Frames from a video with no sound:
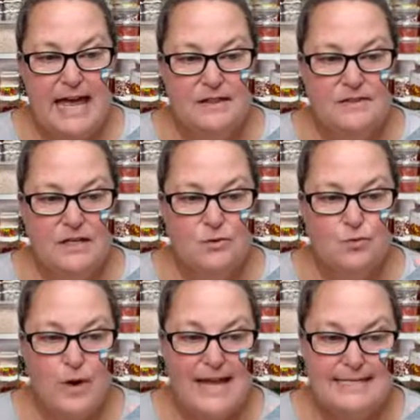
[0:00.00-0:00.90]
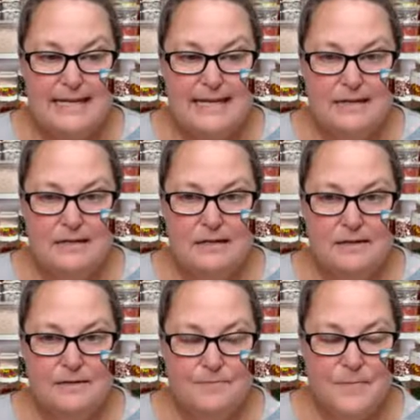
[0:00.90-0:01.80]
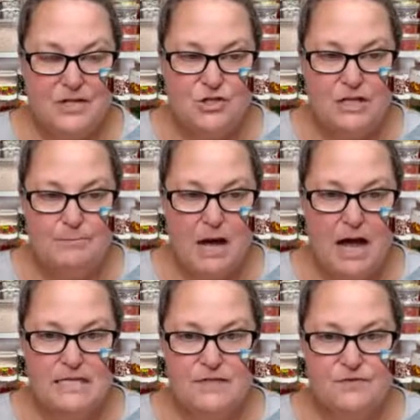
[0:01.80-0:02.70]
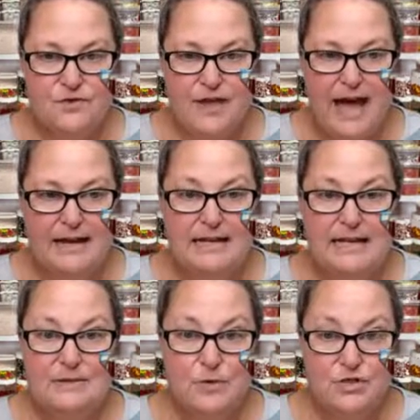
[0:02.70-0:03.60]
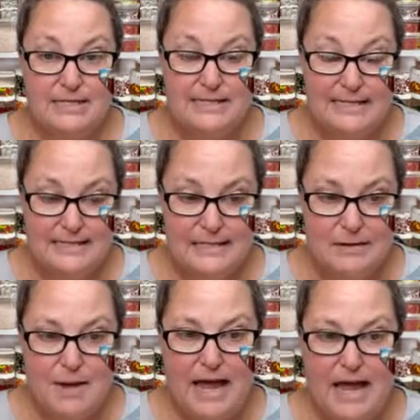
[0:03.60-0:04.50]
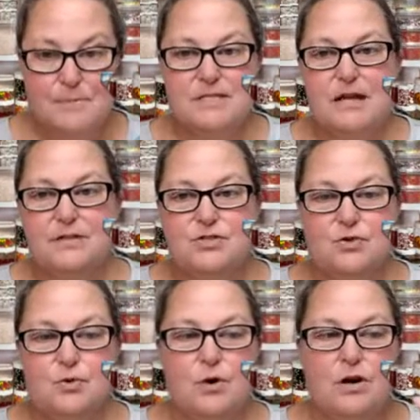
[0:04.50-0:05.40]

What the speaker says: And the resin that she buys for that, which is listed in my Amazon store